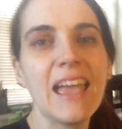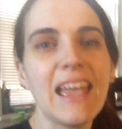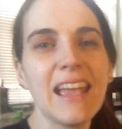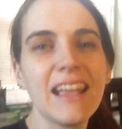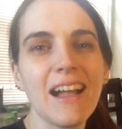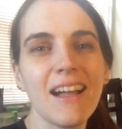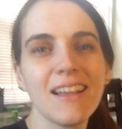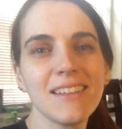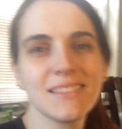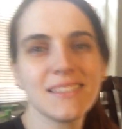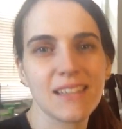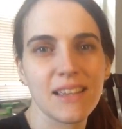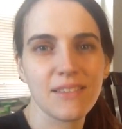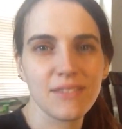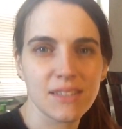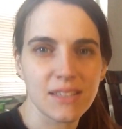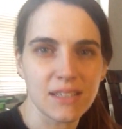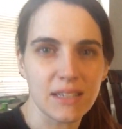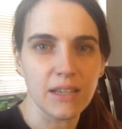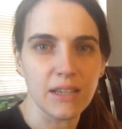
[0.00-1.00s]
Hey guys,
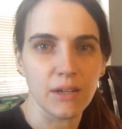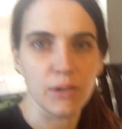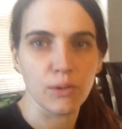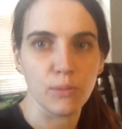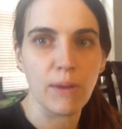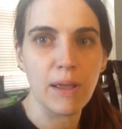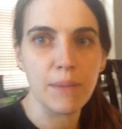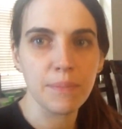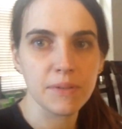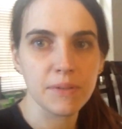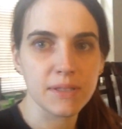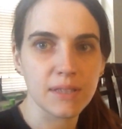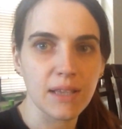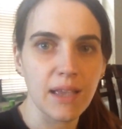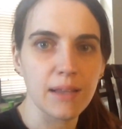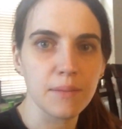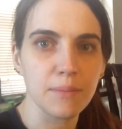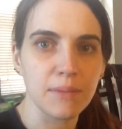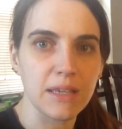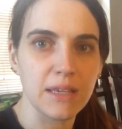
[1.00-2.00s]
Davison here. Right
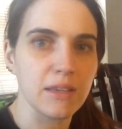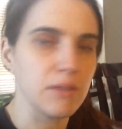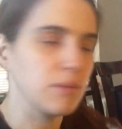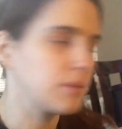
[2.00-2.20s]
beside me, you